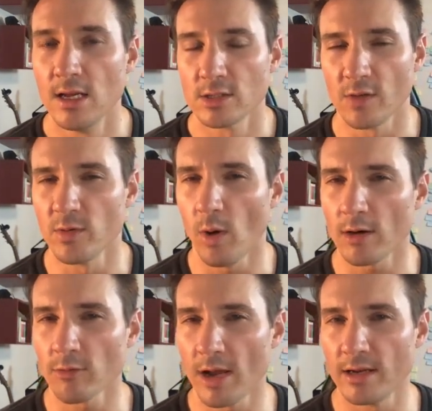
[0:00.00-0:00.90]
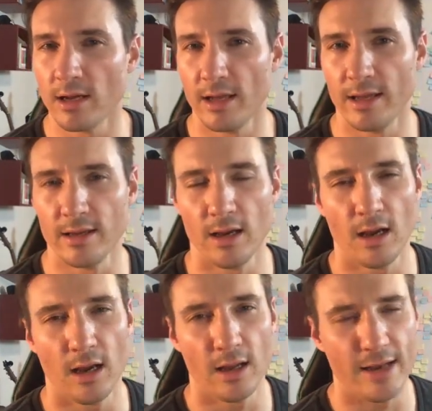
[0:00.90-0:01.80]
So if you want to write
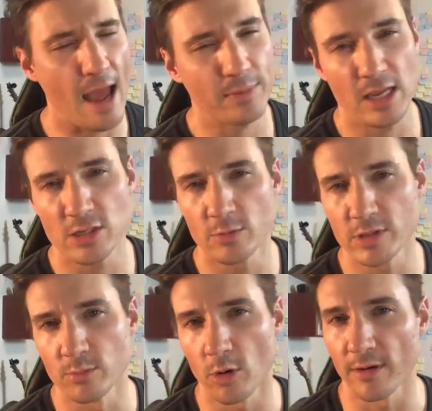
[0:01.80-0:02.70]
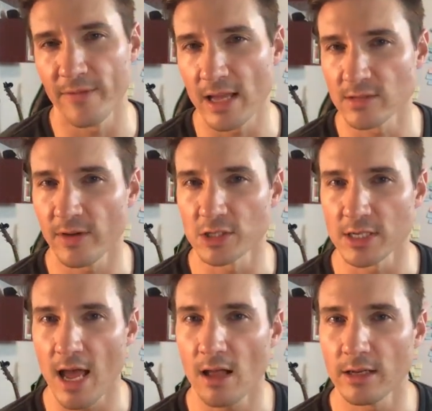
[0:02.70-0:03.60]
an application with some more advanced
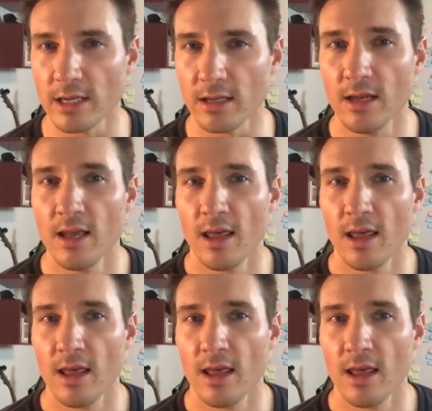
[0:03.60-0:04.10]
functionality,